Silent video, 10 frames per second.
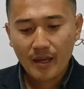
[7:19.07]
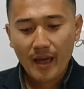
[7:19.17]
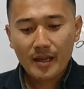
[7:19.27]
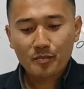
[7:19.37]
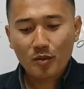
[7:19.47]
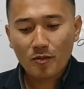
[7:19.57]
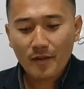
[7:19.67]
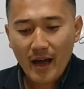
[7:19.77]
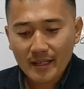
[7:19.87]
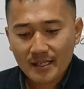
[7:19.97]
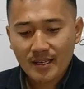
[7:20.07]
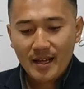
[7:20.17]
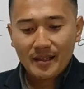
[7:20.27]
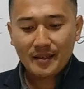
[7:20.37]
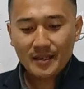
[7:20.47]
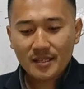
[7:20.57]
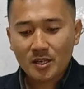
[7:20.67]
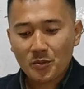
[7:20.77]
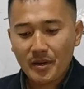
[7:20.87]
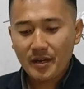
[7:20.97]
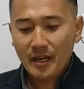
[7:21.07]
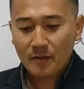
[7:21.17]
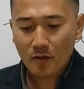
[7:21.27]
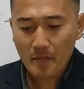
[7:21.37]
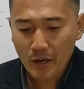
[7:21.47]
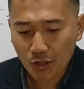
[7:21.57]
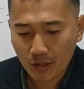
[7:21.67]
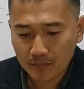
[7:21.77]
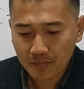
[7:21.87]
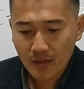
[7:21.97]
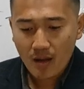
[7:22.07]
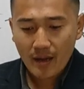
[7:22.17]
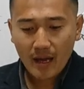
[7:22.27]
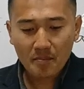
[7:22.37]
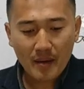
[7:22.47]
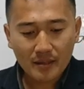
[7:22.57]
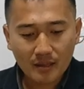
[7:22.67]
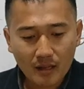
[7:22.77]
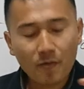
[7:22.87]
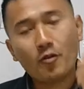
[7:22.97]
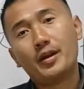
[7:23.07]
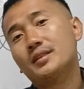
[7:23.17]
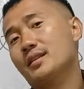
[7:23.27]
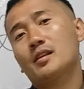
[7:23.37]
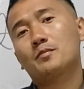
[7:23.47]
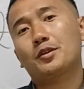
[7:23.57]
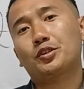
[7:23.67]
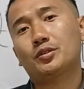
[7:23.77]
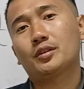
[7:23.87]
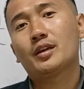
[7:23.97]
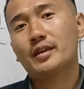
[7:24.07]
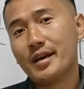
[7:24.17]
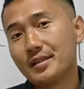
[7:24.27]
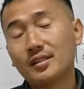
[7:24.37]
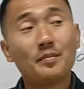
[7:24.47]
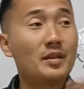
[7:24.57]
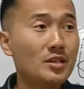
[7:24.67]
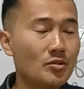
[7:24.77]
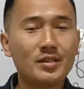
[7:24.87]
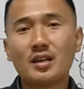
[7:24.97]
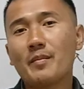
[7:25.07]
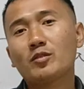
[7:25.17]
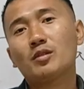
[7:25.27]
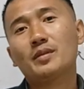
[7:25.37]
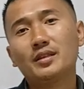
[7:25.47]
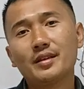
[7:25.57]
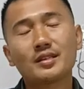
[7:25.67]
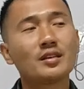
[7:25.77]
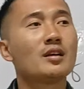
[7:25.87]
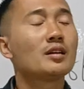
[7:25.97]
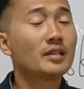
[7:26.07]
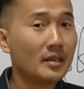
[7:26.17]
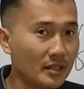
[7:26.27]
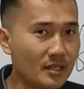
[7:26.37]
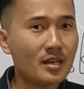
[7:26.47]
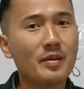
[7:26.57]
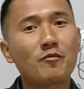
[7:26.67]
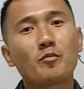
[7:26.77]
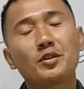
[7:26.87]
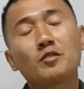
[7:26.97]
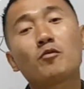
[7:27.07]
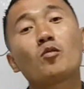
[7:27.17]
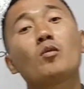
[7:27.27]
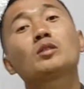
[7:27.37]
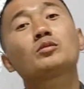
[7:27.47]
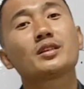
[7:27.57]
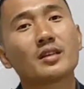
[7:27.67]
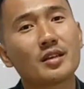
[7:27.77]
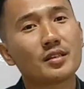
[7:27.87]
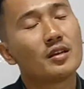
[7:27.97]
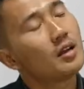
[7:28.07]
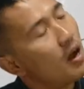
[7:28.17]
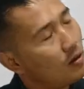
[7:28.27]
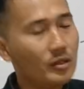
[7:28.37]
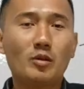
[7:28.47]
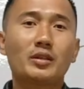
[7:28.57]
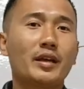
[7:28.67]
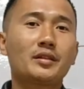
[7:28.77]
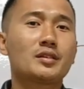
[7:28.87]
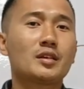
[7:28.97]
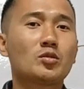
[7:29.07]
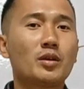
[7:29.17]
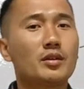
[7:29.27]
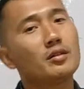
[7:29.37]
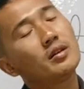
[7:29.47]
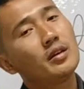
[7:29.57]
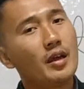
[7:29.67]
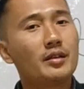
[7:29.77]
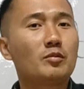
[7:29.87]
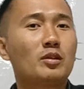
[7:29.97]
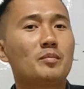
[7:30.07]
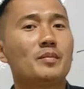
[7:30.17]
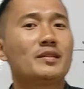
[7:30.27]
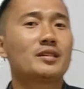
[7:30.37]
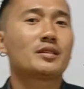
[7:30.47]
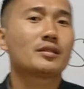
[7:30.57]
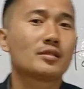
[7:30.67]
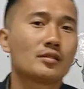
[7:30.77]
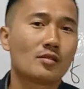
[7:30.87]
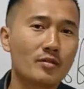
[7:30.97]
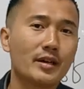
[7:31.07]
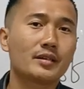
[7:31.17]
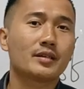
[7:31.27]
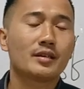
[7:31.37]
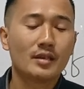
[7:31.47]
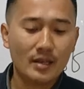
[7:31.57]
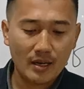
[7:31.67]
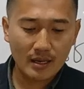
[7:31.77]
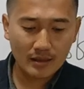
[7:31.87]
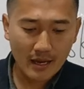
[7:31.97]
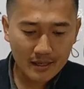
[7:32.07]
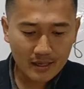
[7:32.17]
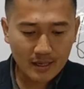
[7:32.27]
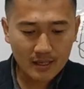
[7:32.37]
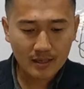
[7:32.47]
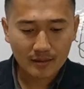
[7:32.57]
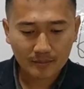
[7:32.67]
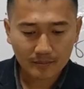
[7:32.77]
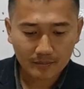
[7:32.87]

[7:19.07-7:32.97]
and provides necessary information and material for its deliberation. Yes, the ministries coming to the meetings, they need some information for what to discuss. They can discuss together and they will implement it. Alright, and next is,